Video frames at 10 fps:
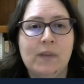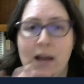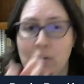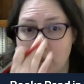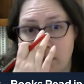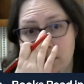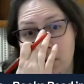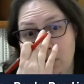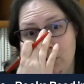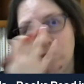and also some
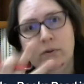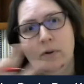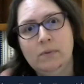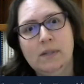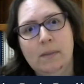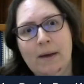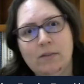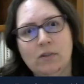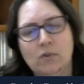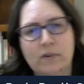cultural notes about
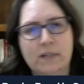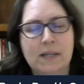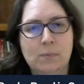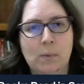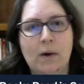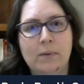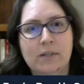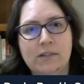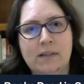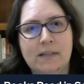the stories as well,
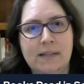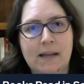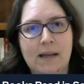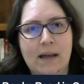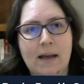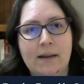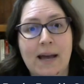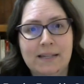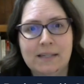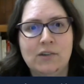which is an
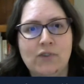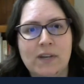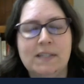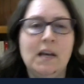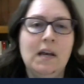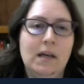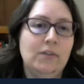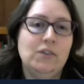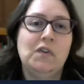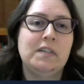added interest.
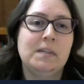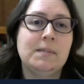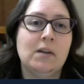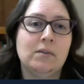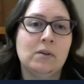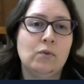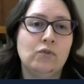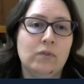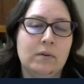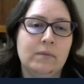And the stories themselves are all
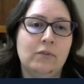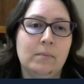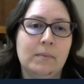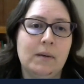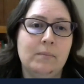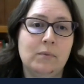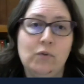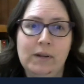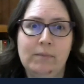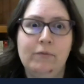drawn from
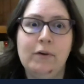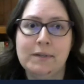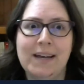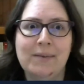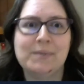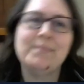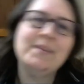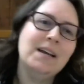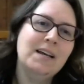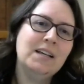Korean folktales.
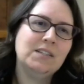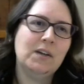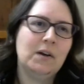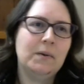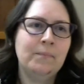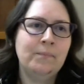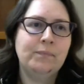So